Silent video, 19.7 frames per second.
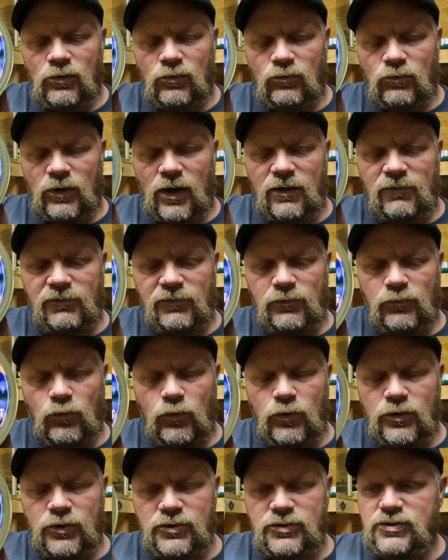
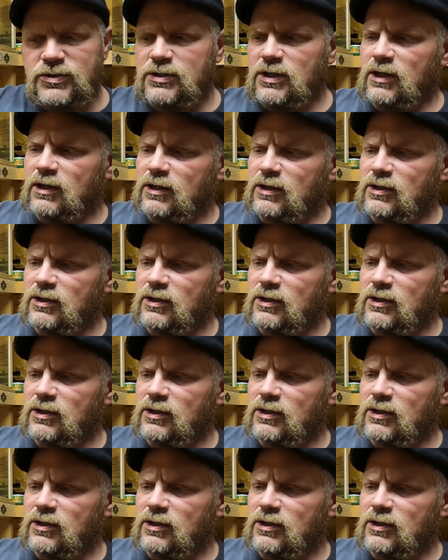Ravenwood's